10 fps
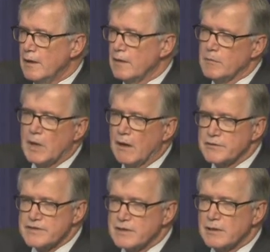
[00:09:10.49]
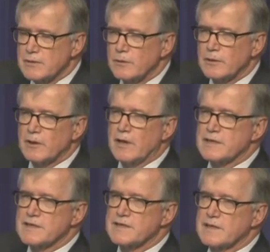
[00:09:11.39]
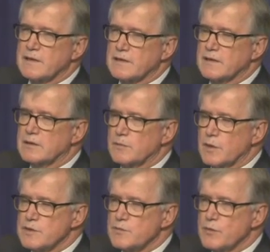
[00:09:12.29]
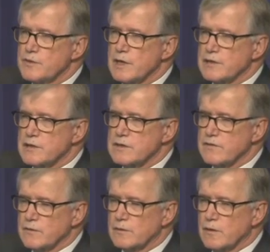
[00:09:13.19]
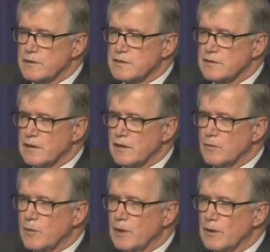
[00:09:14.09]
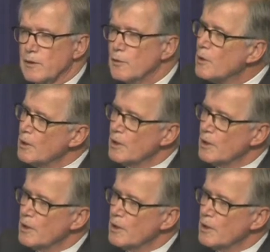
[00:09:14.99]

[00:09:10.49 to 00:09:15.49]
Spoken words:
I'll just editorialize and say I think the budget projections for the cost of that are way low,